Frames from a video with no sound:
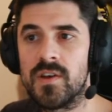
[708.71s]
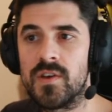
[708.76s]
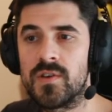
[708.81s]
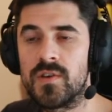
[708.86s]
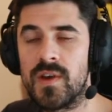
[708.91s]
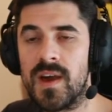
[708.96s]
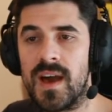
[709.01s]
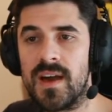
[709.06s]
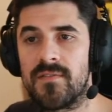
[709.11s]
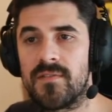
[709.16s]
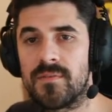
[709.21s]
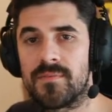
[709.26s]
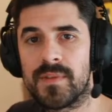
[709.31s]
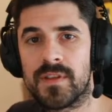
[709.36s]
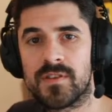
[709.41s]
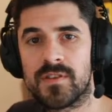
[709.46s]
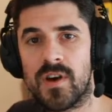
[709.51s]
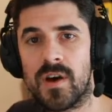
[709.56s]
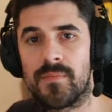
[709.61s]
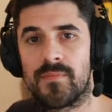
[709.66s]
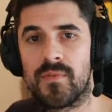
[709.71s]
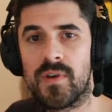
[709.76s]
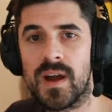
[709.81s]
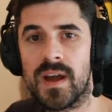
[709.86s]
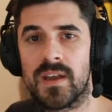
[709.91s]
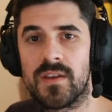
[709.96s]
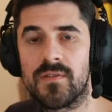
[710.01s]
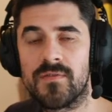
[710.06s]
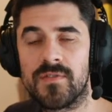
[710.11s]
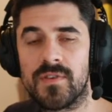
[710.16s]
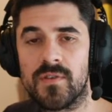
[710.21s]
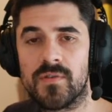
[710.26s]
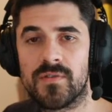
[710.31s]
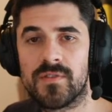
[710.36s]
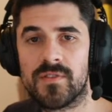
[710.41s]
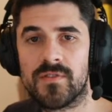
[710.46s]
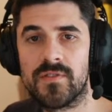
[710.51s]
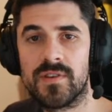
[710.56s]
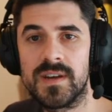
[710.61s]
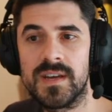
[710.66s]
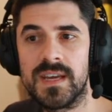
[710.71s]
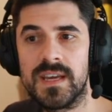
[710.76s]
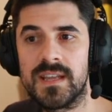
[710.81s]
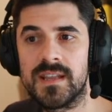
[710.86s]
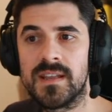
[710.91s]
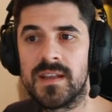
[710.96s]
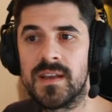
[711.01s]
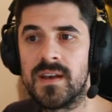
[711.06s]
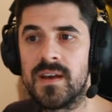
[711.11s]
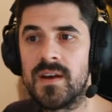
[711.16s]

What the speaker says: you have on the top right of your screen